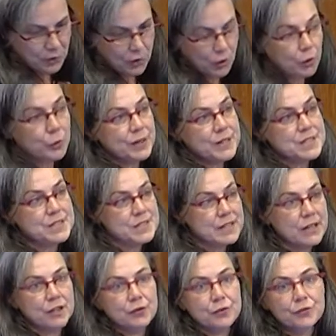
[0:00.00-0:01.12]
always
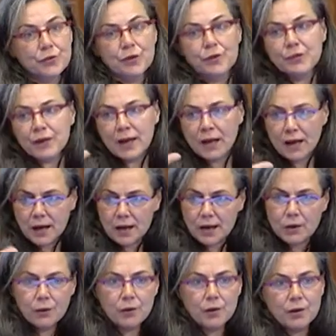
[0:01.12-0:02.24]
think on, on
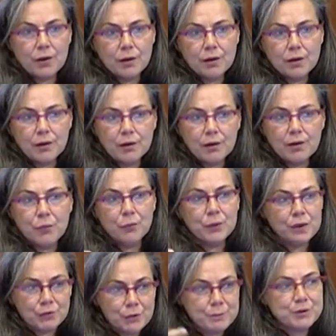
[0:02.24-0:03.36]
how uh,
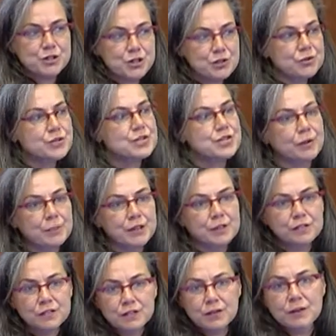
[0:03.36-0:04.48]
we reproduce
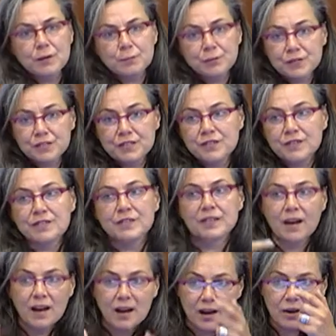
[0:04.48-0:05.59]
dominant uh, positions and
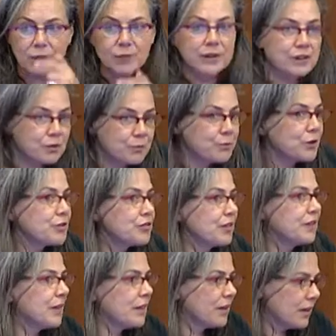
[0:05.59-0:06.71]
how in your
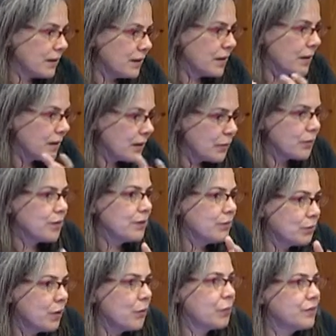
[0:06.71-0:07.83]
project and, and how in
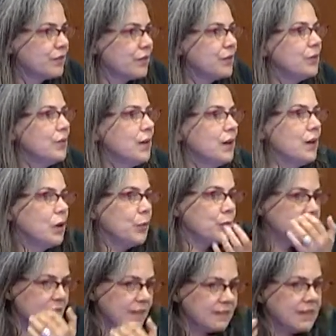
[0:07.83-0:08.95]
what we do, we
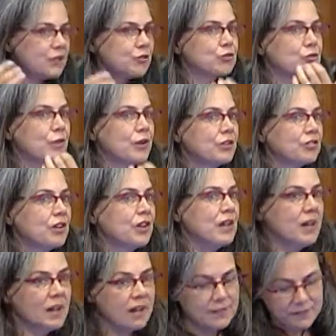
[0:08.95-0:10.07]
can deconstruct
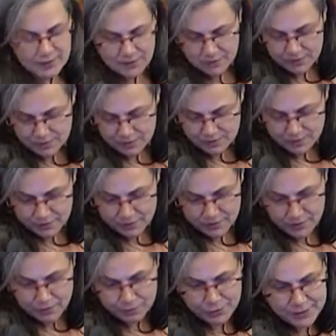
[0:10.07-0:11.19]
and uh,
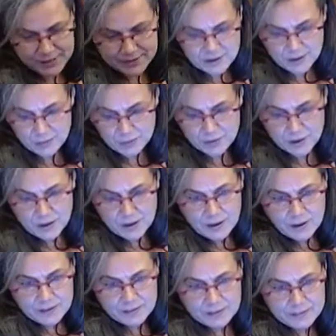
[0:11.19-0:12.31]
uh, break down
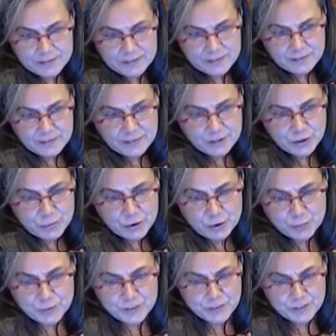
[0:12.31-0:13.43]
these uh,
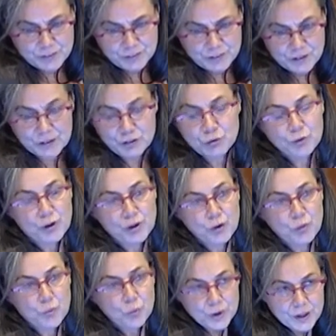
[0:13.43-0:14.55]
dominant positions. And to
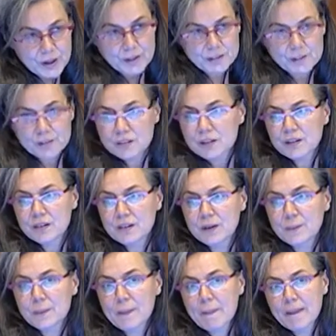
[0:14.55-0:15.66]
what us
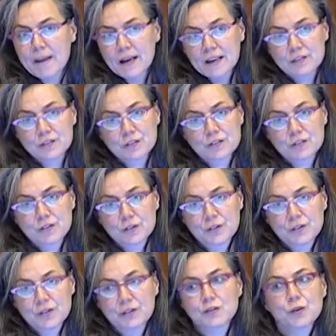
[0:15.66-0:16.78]
um, is
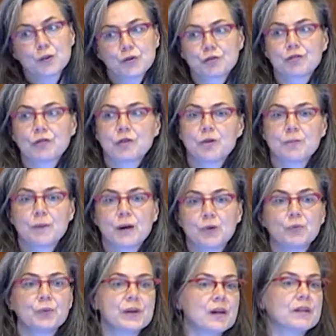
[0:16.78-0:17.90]
concerned, it's also
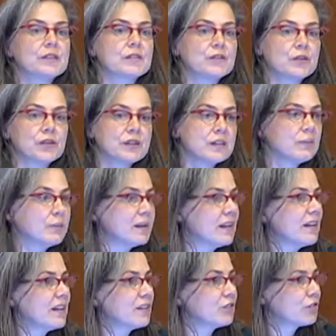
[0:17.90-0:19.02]
about when I started in the
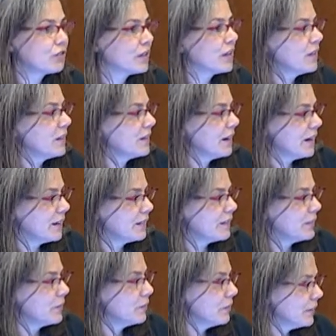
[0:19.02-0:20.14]
beginning to say that it,
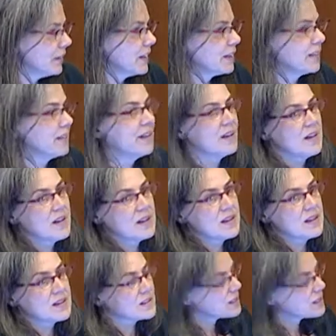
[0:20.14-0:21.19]
is a